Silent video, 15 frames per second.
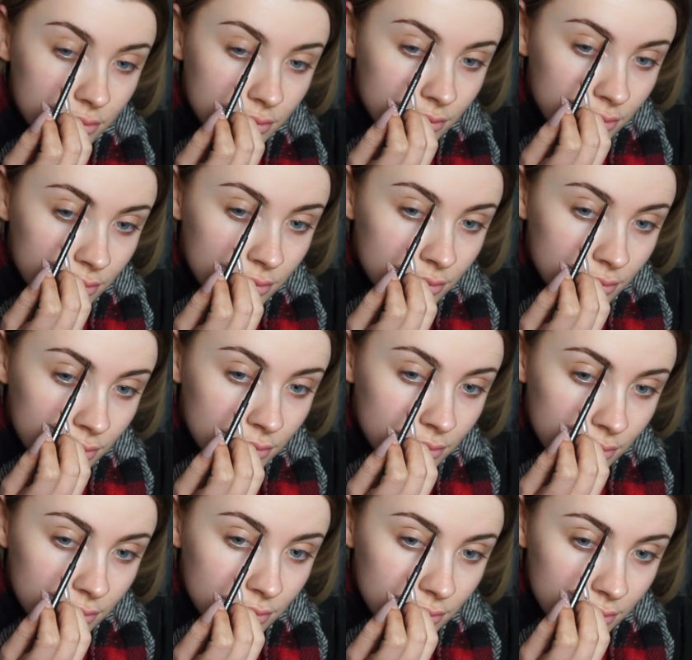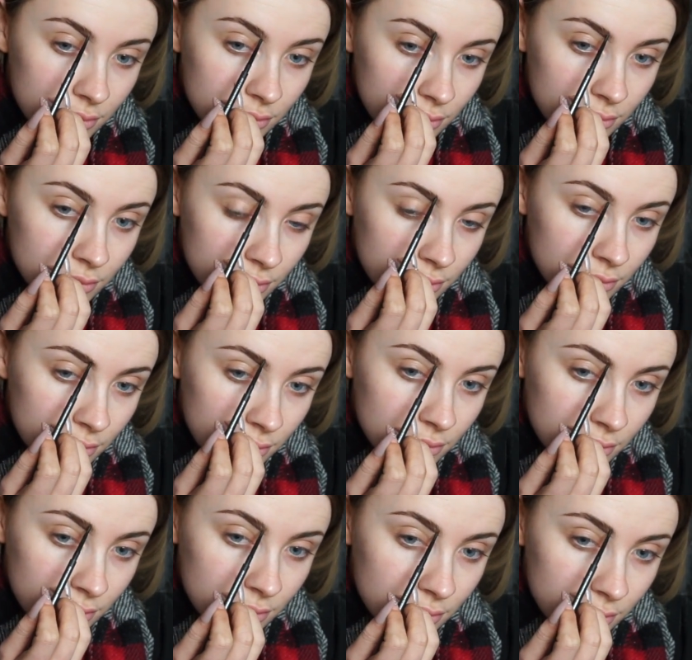creating really light hair strokes
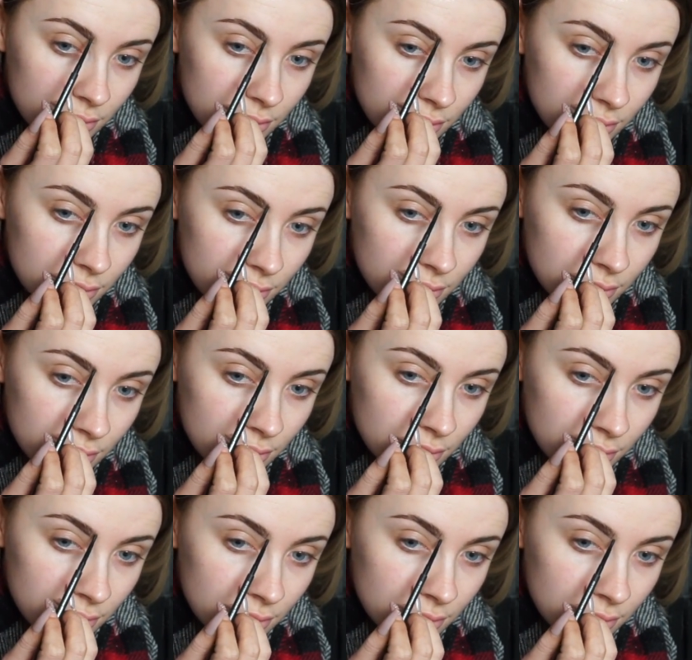through my brows using this